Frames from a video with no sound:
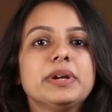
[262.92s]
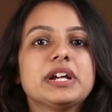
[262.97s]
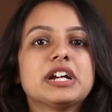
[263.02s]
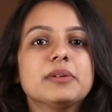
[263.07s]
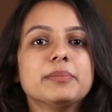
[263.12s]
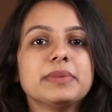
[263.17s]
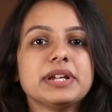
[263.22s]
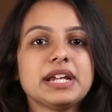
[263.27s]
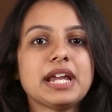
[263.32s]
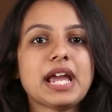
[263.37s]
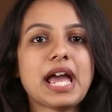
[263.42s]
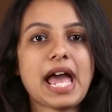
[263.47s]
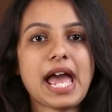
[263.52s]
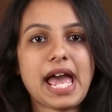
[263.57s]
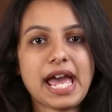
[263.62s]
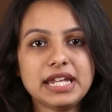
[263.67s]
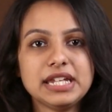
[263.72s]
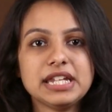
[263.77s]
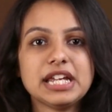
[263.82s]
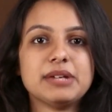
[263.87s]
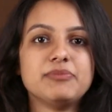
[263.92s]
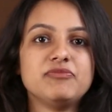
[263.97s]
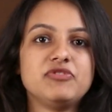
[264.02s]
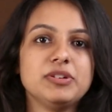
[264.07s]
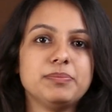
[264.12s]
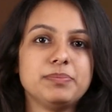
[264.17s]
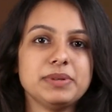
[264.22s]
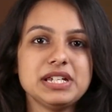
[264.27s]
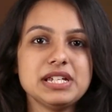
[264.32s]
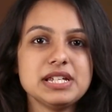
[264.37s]
becoming an
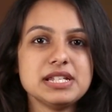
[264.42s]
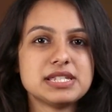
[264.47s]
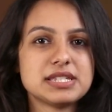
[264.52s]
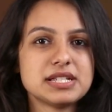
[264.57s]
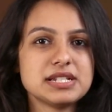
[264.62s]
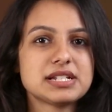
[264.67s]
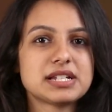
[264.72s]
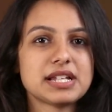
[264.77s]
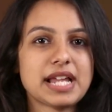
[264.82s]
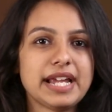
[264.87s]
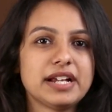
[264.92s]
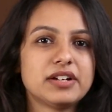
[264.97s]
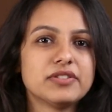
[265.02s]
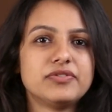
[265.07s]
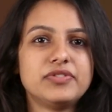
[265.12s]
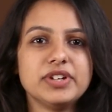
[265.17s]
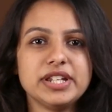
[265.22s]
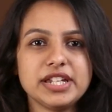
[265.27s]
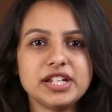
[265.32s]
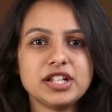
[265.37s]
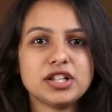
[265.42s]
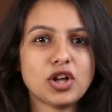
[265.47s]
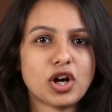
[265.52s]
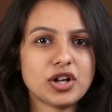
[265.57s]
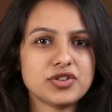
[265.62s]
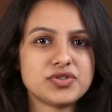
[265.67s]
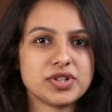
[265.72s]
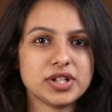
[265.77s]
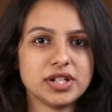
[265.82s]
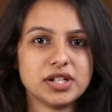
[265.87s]
MVP isn't like a winning
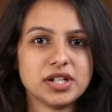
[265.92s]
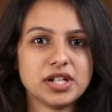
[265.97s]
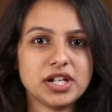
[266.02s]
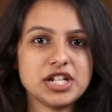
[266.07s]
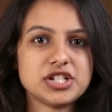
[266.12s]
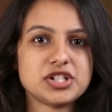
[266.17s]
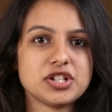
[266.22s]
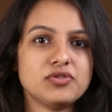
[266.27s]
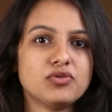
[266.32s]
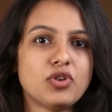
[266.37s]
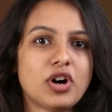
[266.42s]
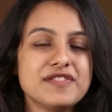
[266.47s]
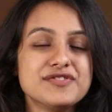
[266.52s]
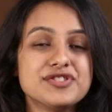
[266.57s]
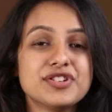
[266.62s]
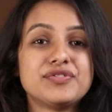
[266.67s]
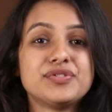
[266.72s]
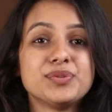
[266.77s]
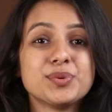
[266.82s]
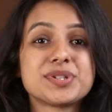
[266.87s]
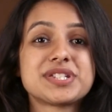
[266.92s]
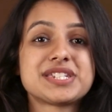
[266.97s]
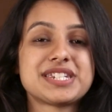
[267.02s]
lottery. It involves a few